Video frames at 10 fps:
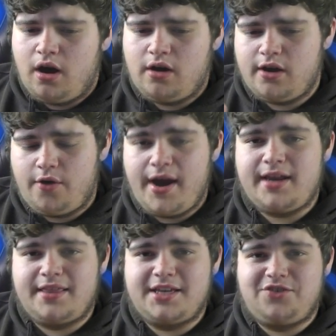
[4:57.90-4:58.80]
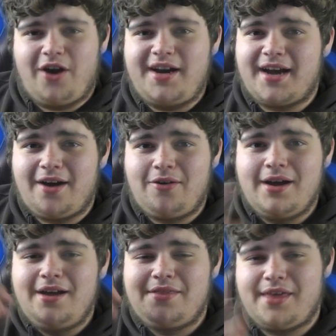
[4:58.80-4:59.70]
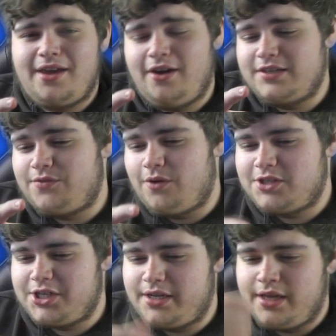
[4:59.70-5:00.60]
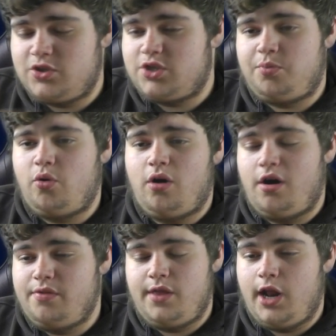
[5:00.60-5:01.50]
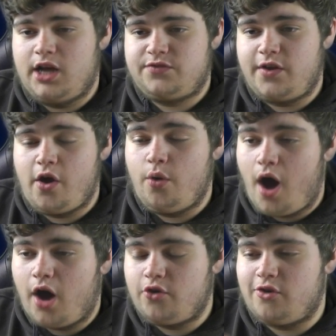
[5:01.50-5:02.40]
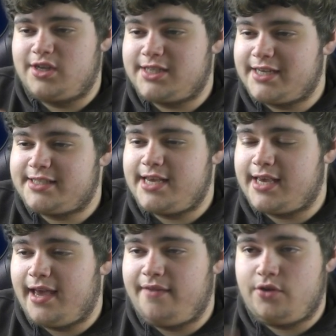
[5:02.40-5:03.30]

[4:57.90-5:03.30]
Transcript: I'm gonna go edit this right now. Thank you guys for watching. Your support on the last video, 116k